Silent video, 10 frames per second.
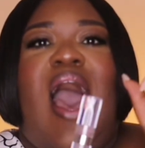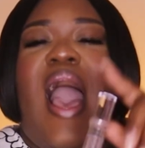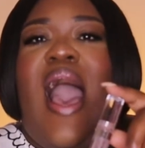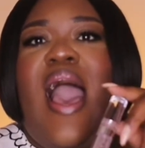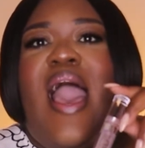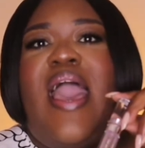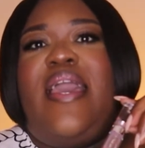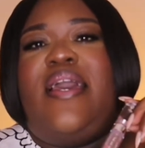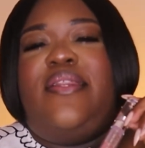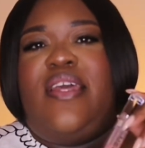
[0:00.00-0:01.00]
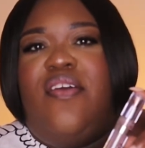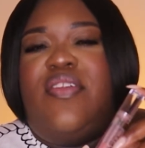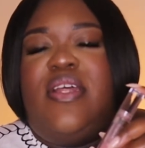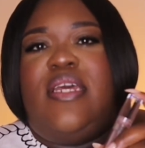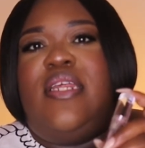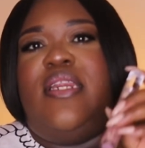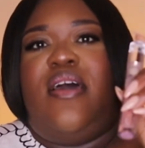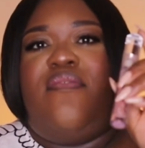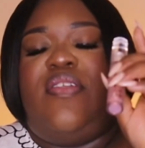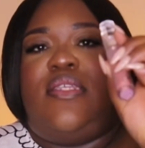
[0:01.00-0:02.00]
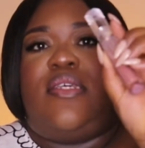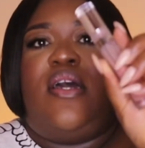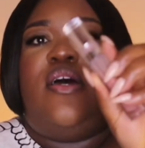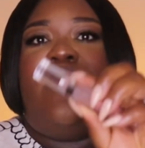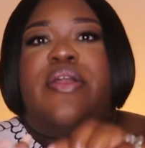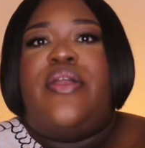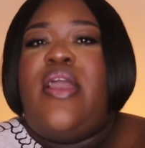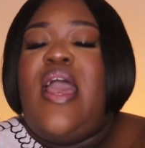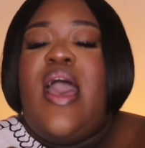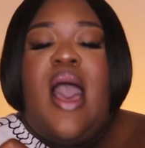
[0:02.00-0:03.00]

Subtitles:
I definitely love this color.